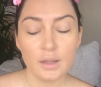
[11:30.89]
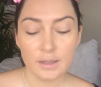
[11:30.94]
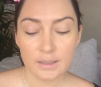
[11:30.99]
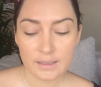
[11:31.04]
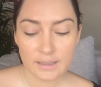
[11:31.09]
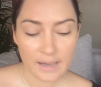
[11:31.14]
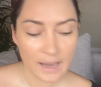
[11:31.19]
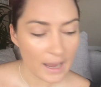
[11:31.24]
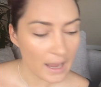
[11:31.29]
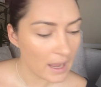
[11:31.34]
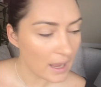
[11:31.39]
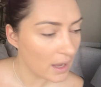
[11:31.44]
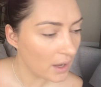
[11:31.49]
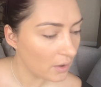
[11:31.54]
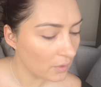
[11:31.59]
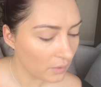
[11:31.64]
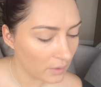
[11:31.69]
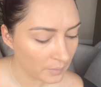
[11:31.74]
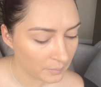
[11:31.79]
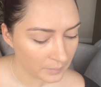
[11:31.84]

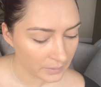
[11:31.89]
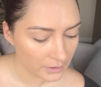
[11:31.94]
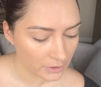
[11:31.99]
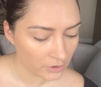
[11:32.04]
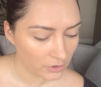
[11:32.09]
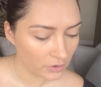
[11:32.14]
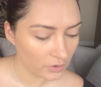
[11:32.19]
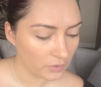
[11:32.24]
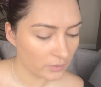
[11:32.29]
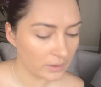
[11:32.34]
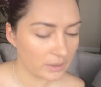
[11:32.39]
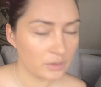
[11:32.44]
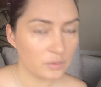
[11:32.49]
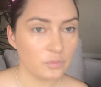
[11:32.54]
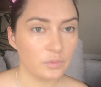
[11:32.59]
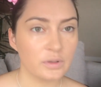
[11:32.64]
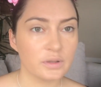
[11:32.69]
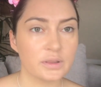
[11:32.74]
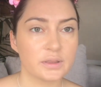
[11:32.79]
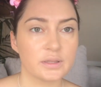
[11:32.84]
Now I'm gonna go in
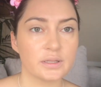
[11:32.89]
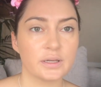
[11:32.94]
with